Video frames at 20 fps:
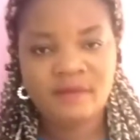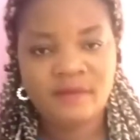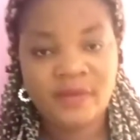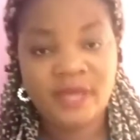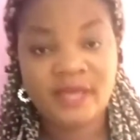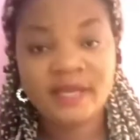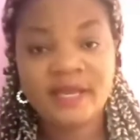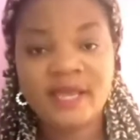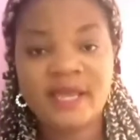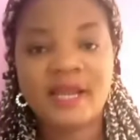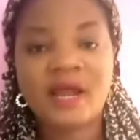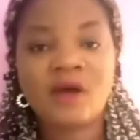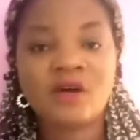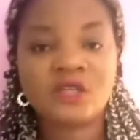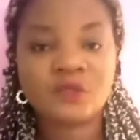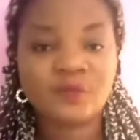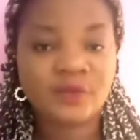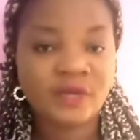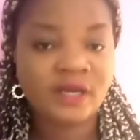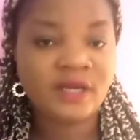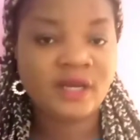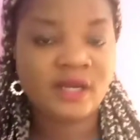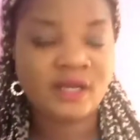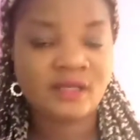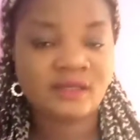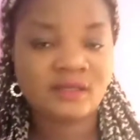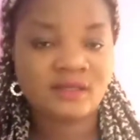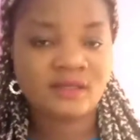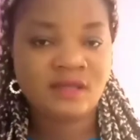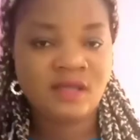And then I was
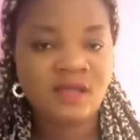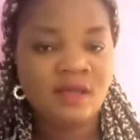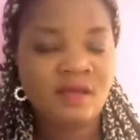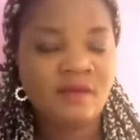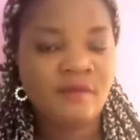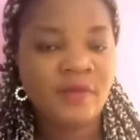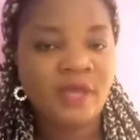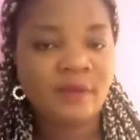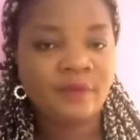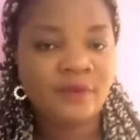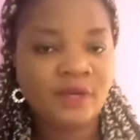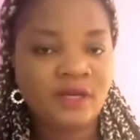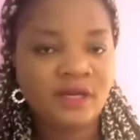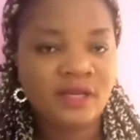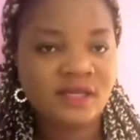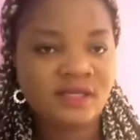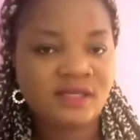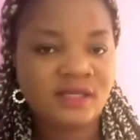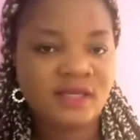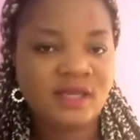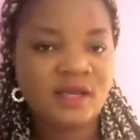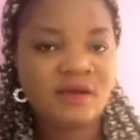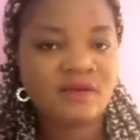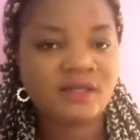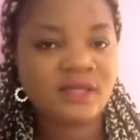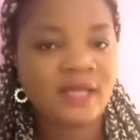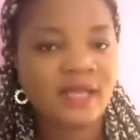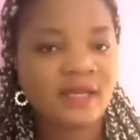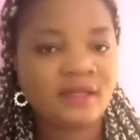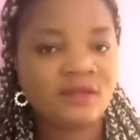pregnant. My pregnancy, I
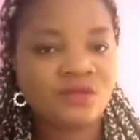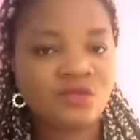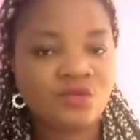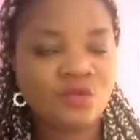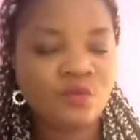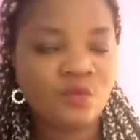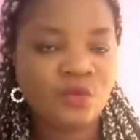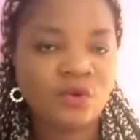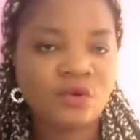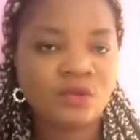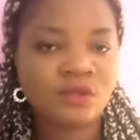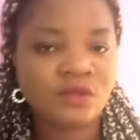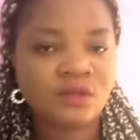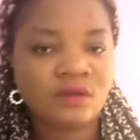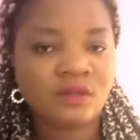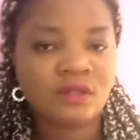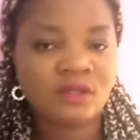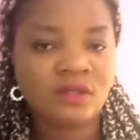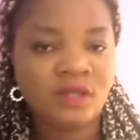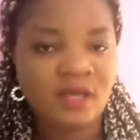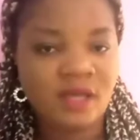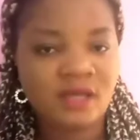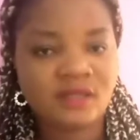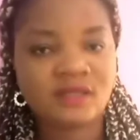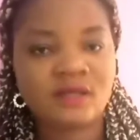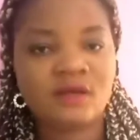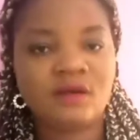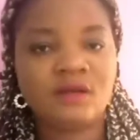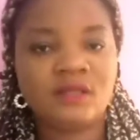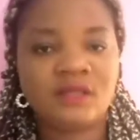was like 2 months or
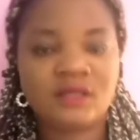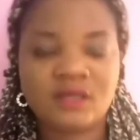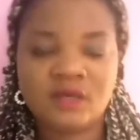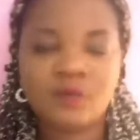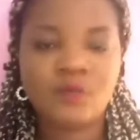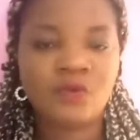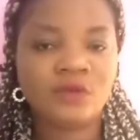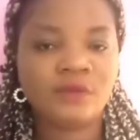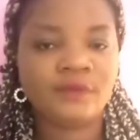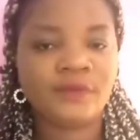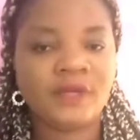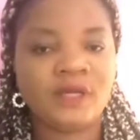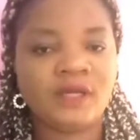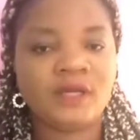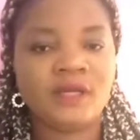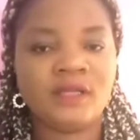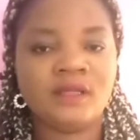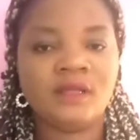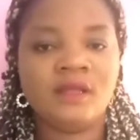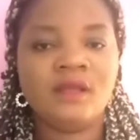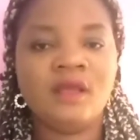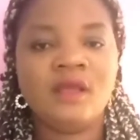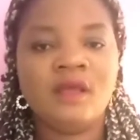3 months pregnant.